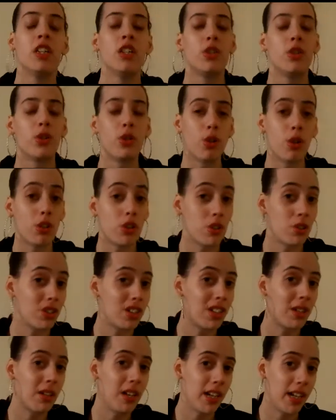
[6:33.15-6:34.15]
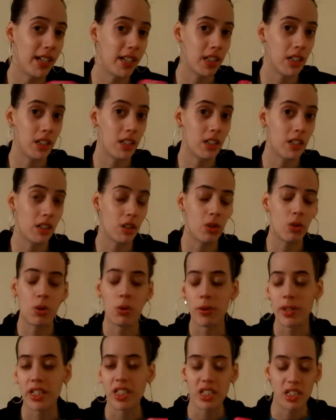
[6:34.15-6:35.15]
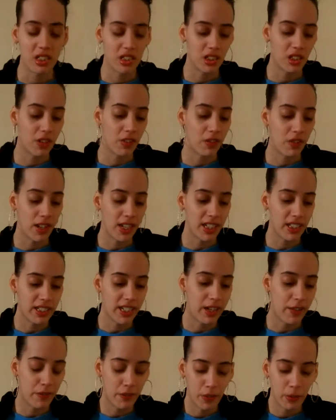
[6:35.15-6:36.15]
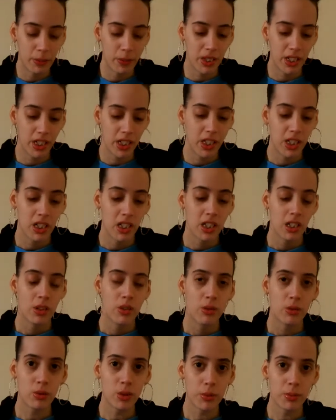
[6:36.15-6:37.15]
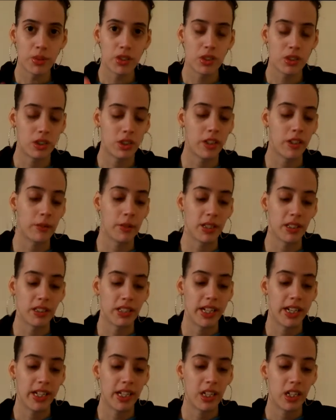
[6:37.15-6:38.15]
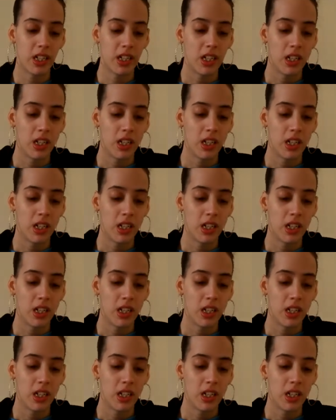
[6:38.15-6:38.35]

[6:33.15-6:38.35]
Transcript: You could also collect coins and stuff like that from it. Whoops, sorry about that.